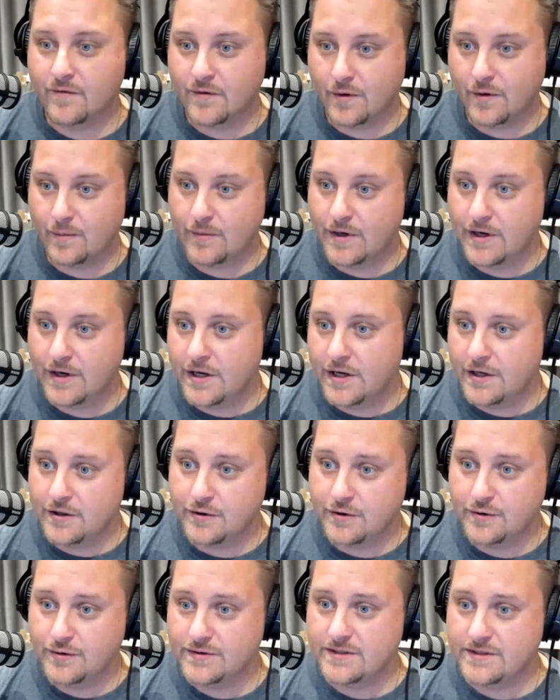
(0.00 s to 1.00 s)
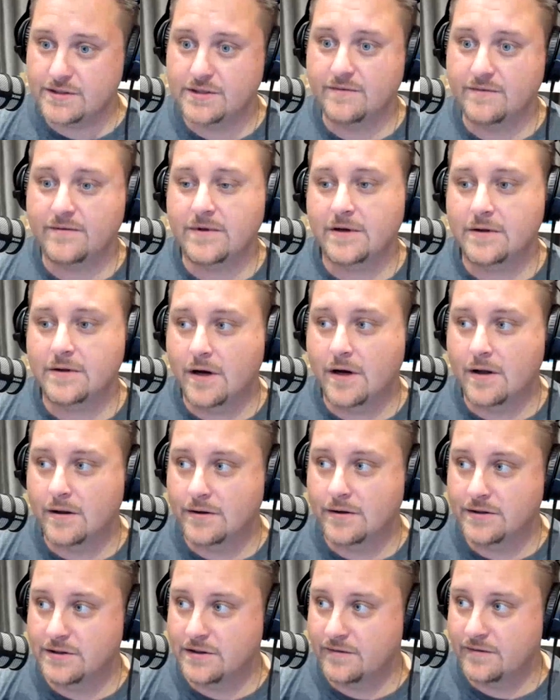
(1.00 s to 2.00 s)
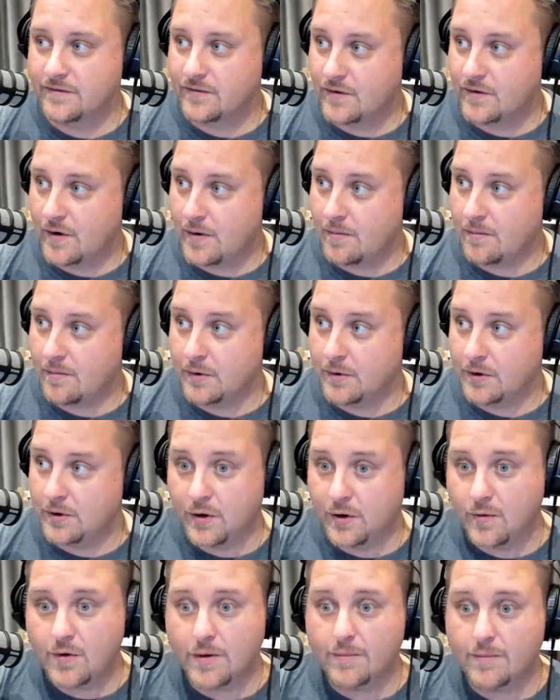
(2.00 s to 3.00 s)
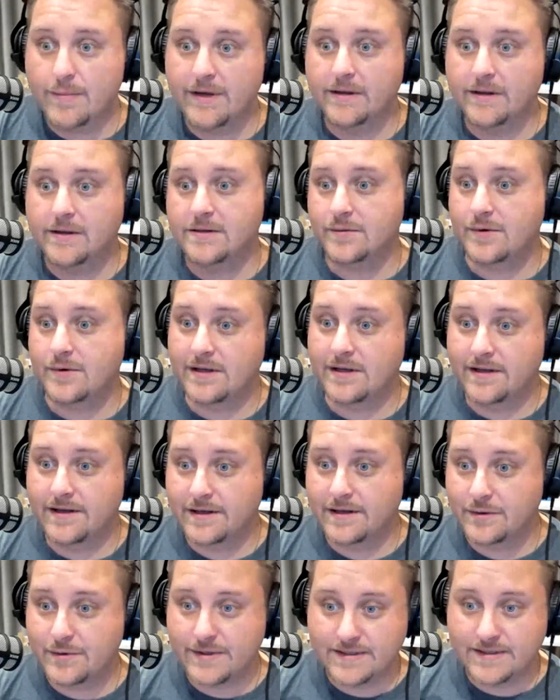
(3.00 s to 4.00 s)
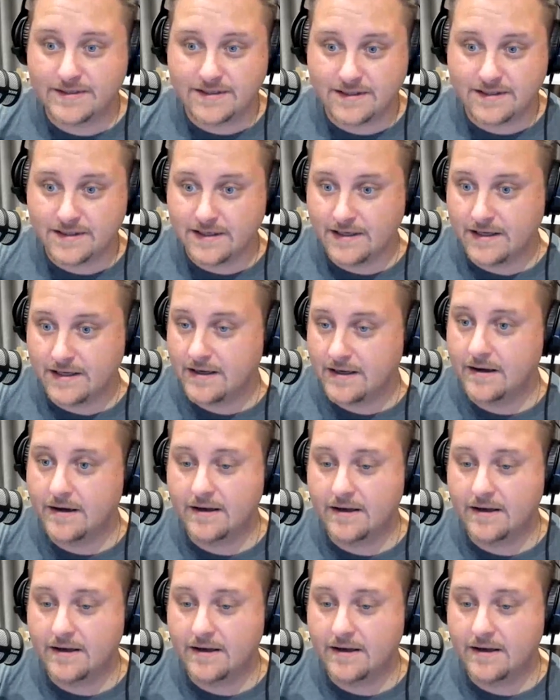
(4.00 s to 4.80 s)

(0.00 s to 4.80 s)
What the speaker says: from usage of technology, from lower bills with electricity,